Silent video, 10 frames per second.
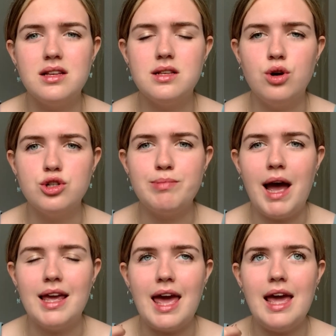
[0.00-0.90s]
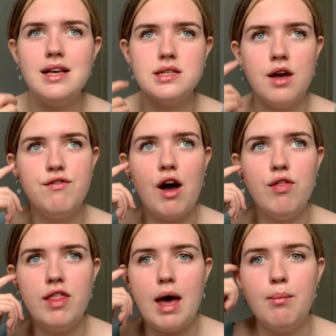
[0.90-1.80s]
Scotch pancakes. I
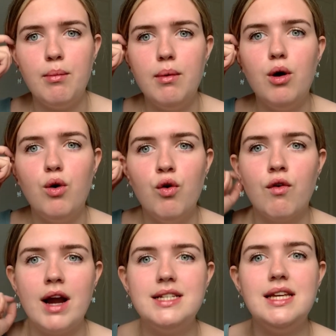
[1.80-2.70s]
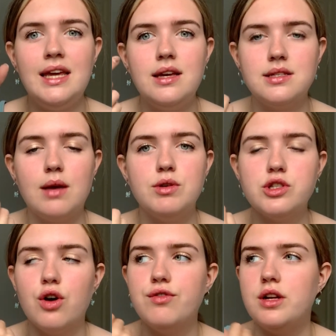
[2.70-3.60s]
found them all right to eat because they were
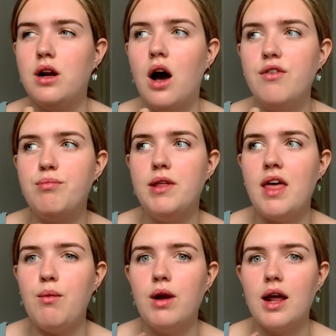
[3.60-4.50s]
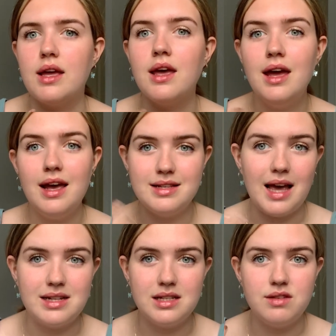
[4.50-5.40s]
soft enough, but they were like
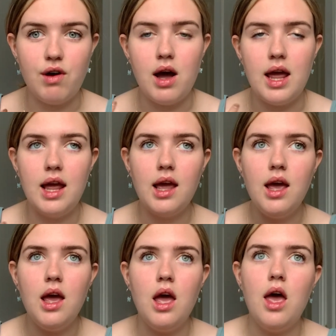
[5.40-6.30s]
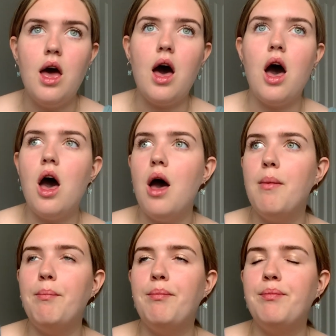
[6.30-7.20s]
satisfying.
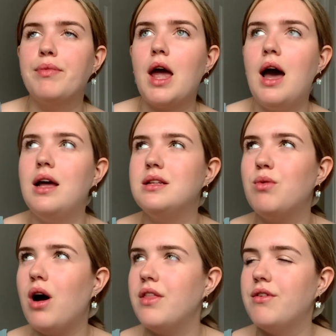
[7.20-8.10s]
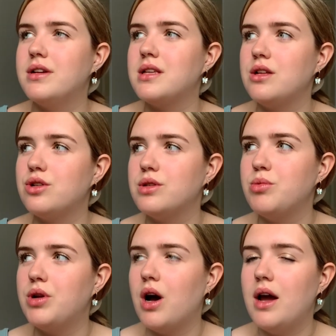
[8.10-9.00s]
And what other essentials
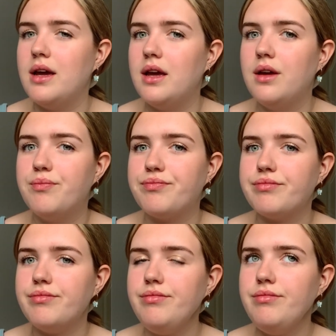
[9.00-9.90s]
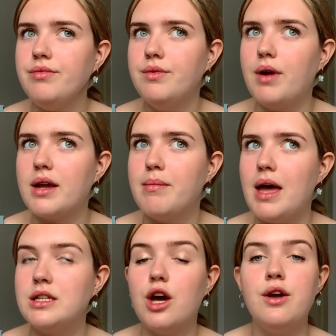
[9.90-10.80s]
would I
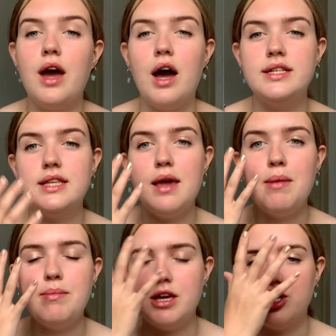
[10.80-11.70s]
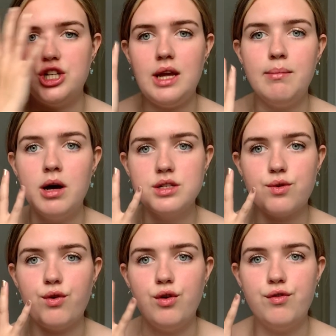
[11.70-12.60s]
recommend? Oh yeah, I'd say maybe a sheet
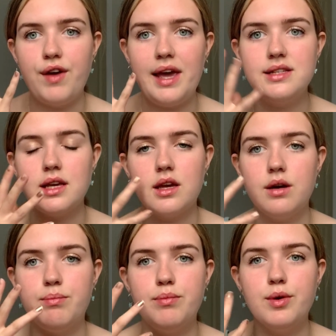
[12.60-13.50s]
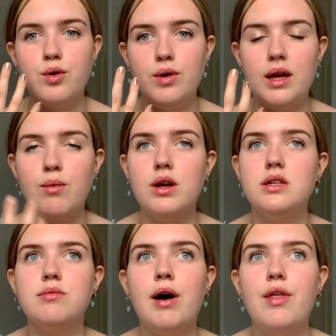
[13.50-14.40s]
mask for your face, like a cooling one
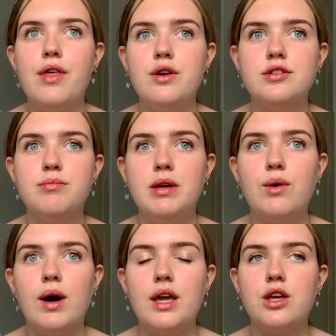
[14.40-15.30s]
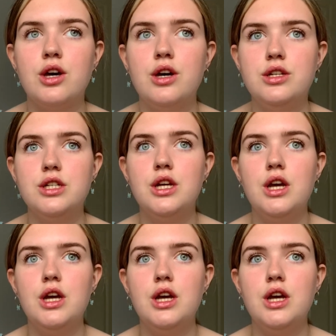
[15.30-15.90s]
as well. Those would be quite good.